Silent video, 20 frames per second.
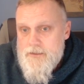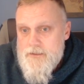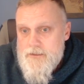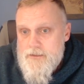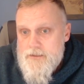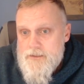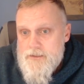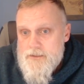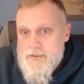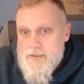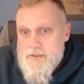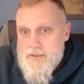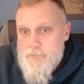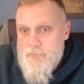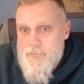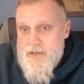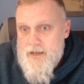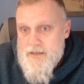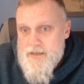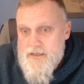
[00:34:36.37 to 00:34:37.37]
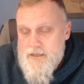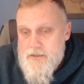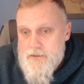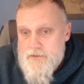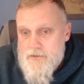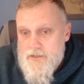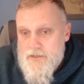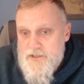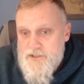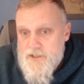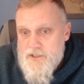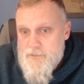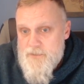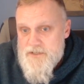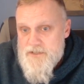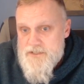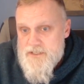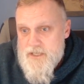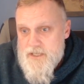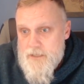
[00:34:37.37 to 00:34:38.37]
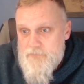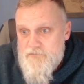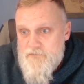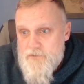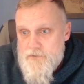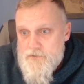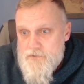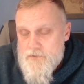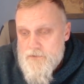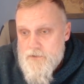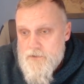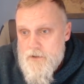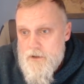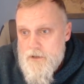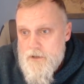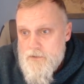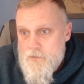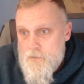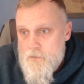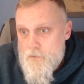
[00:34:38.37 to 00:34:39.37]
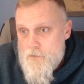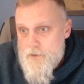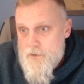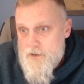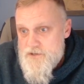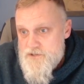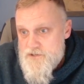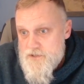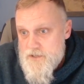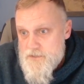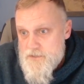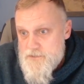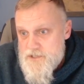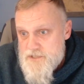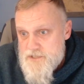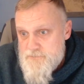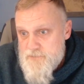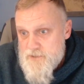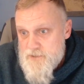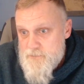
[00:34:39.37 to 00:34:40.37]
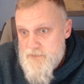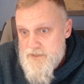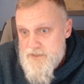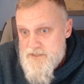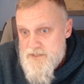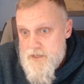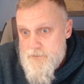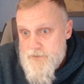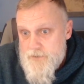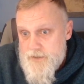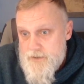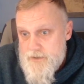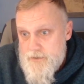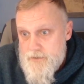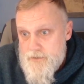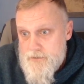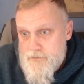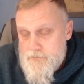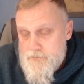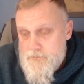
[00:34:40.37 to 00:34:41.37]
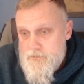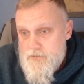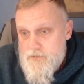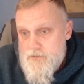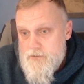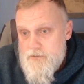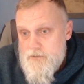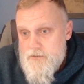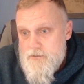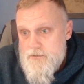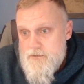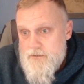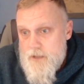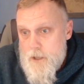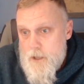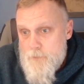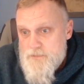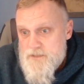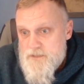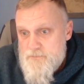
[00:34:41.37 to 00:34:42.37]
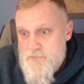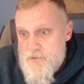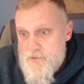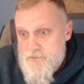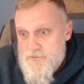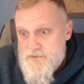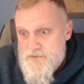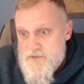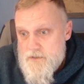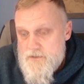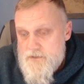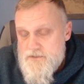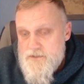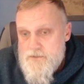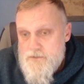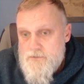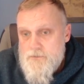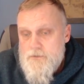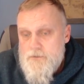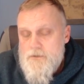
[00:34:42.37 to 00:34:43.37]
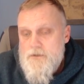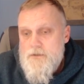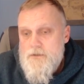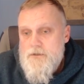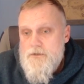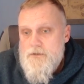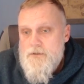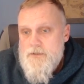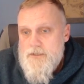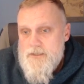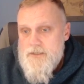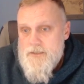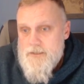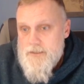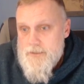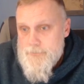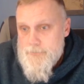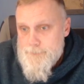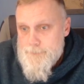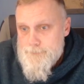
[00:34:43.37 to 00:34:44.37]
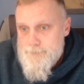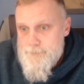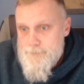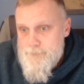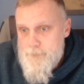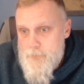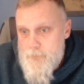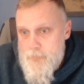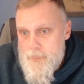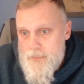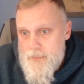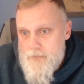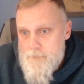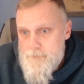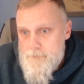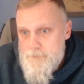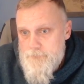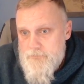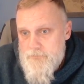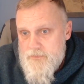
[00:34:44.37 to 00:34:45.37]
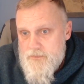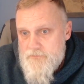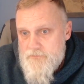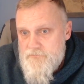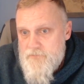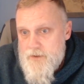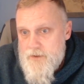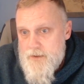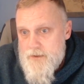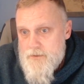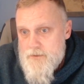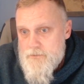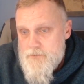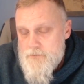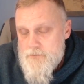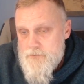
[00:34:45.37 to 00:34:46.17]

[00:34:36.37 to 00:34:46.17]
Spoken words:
back here, they should have been set up further along, or I should have just put them in this area here to help support those other two. The fire